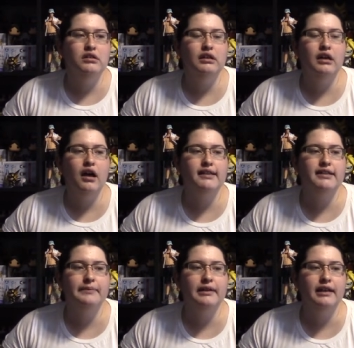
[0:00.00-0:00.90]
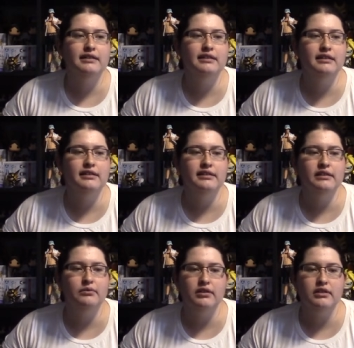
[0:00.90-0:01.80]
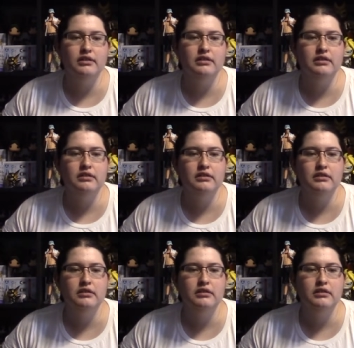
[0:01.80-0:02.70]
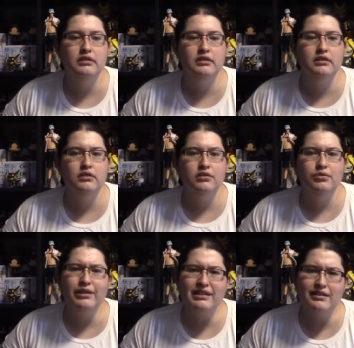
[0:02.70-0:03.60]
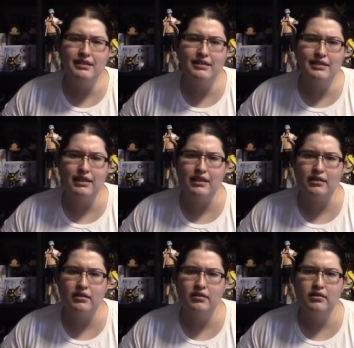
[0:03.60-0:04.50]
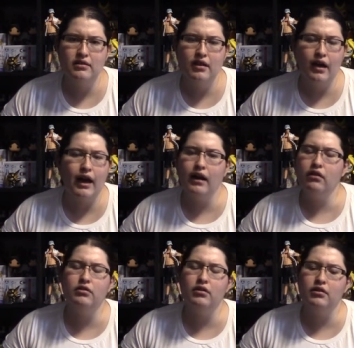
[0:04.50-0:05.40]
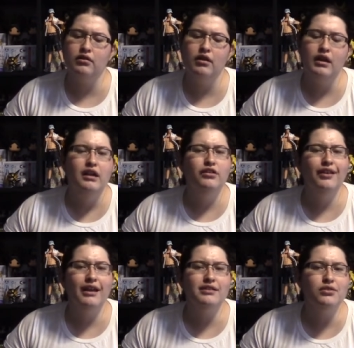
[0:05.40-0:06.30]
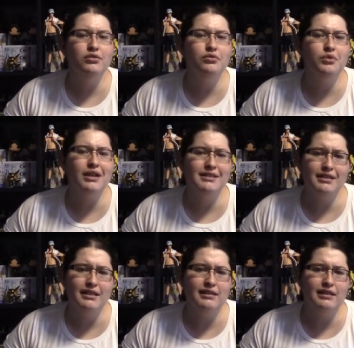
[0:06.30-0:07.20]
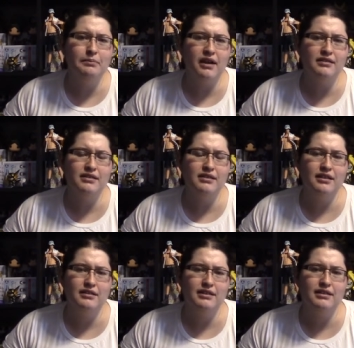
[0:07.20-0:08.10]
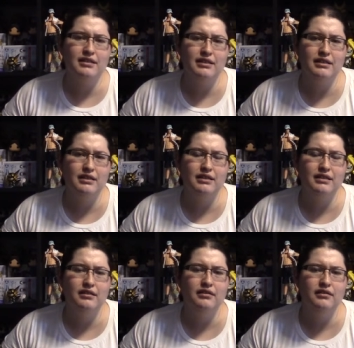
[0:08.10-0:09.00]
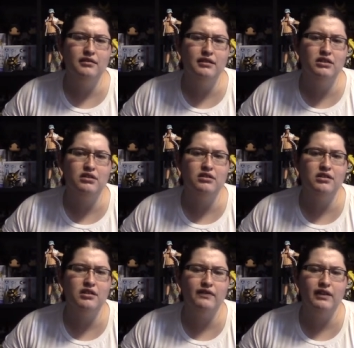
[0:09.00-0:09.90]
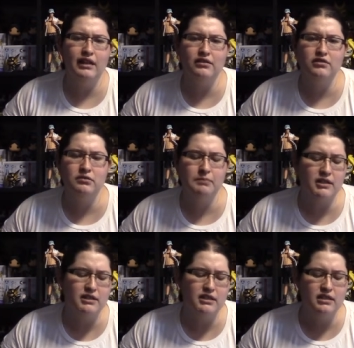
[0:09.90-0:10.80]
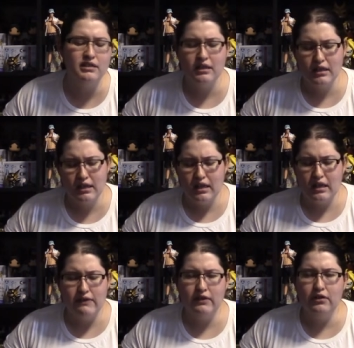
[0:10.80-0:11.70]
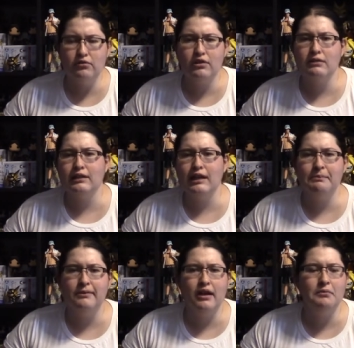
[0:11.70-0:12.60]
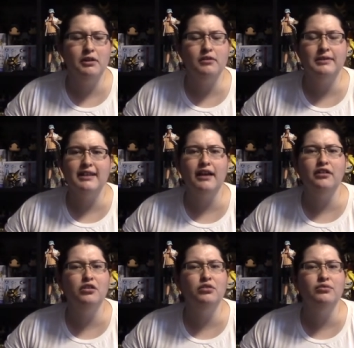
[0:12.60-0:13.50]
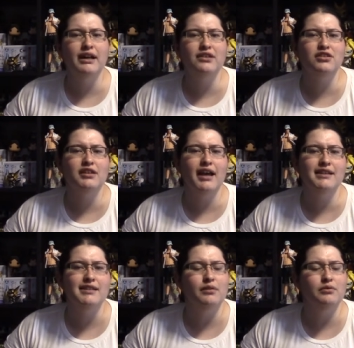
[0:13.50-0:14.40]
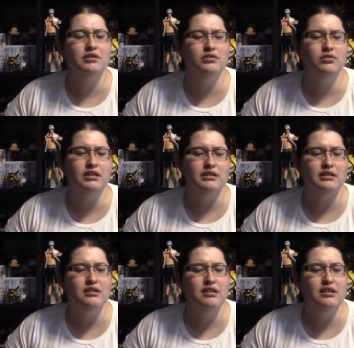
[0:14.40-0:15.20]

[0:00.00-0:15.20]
Yeah, Hot Topic has the Disney ones. Who has DC? I don't know. Do you guys know who has the DC boxes? The DC legions of collector's boxes. If you do, comment that down below because I don't know who actually has that. What store does?